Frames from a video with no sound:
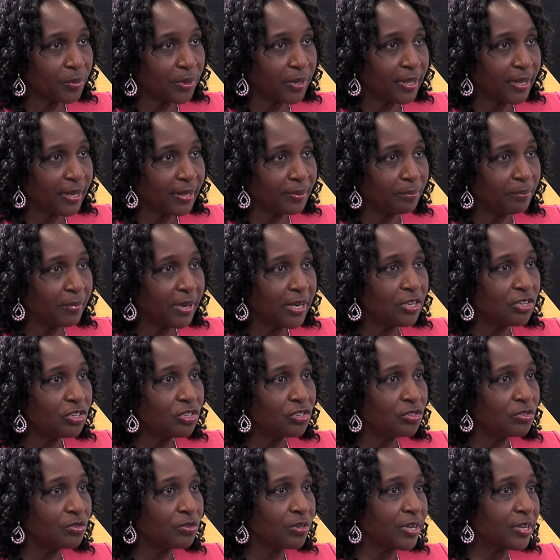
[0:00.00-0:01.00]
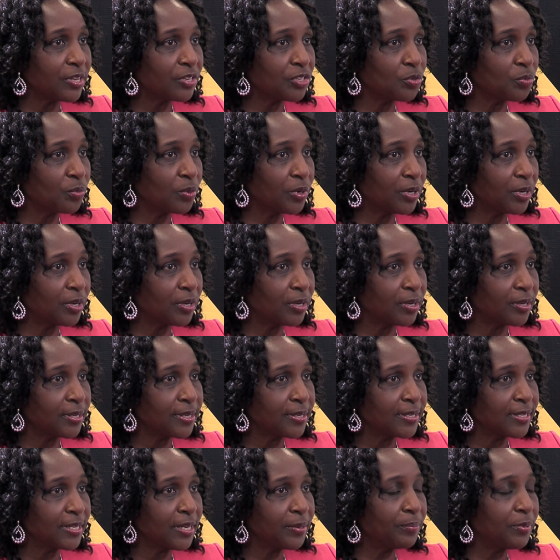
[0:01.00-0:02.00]
was that many students were
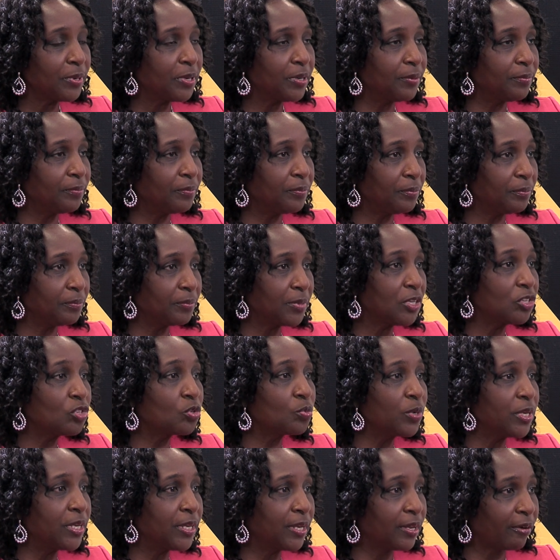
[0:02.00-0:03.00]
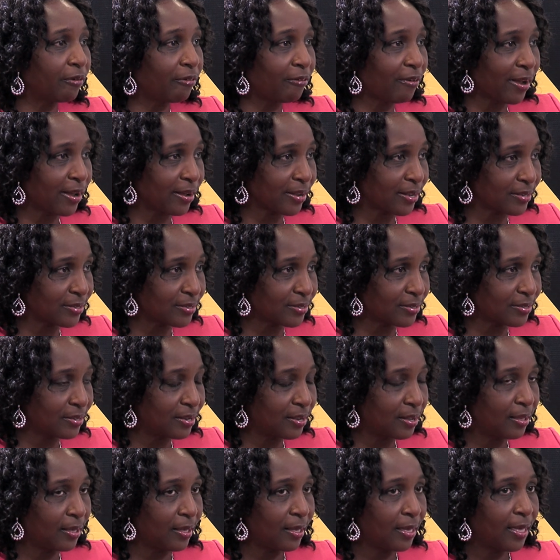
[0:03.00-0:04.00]
slipping between the cracks.
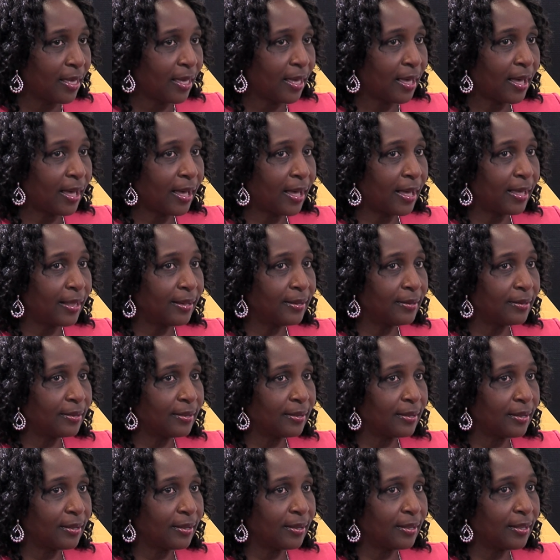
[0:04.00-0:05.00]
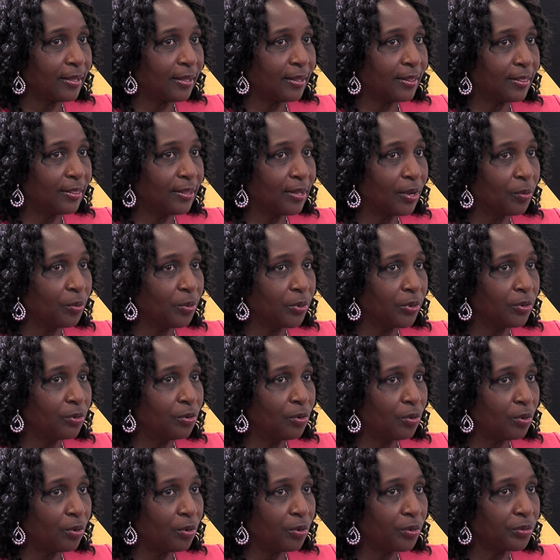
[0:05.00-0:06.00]
And they would
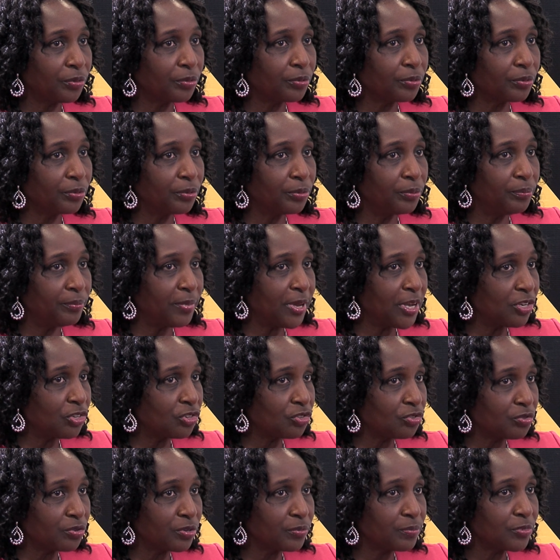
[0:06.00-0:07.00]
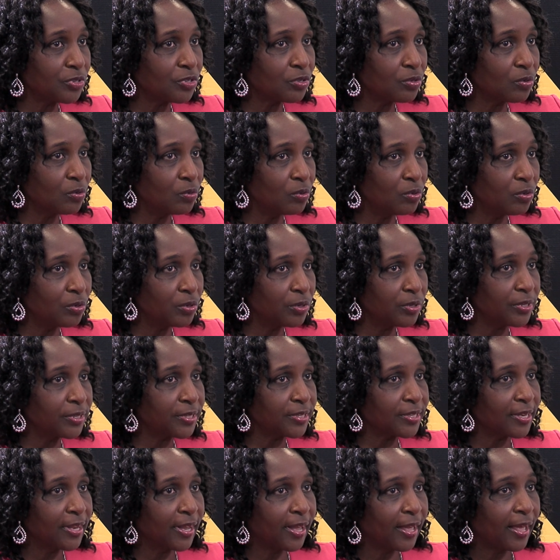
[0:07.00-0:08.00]
go through mainstream
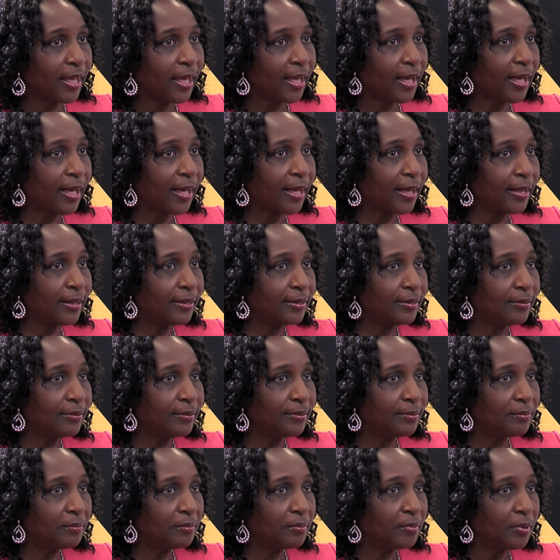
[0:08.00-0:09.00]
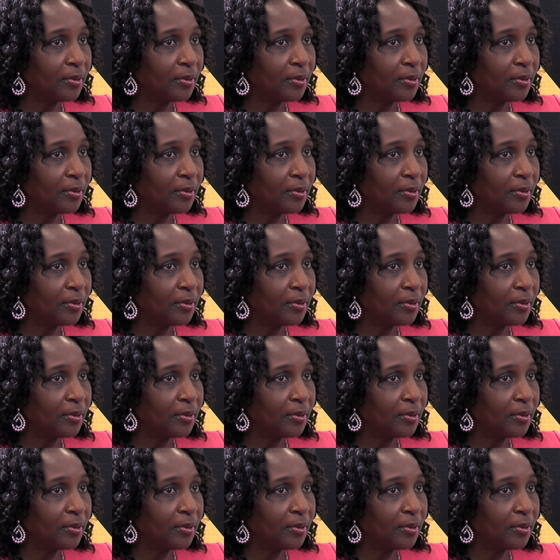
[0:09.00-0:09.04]
schools and